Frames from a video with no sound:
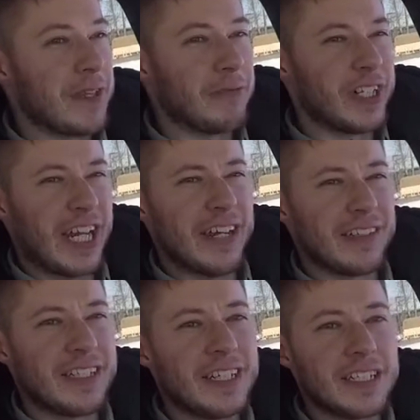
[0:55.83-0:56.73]
Which I
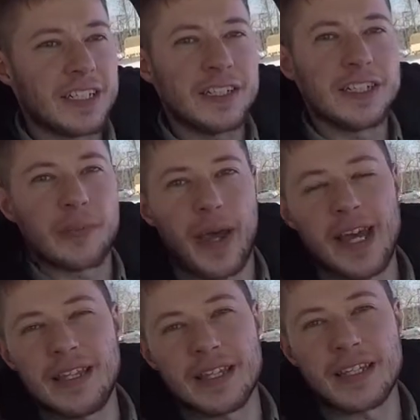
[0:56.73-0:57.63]
don't think necessarily is a
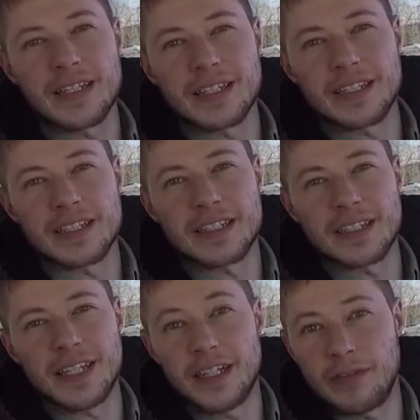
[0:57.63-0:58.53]
bad thing, because
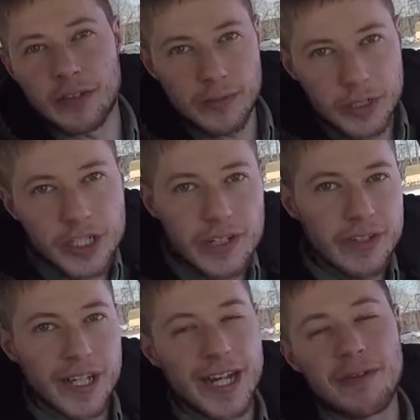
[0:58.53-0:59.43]
even though I'm a
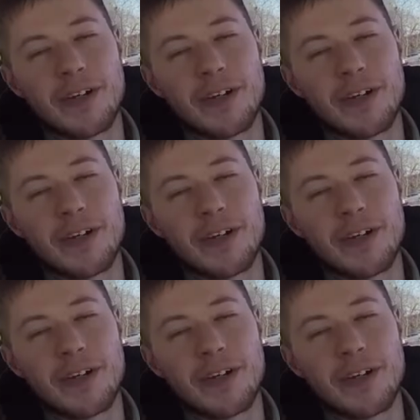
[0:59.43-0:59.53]
Chevy guy,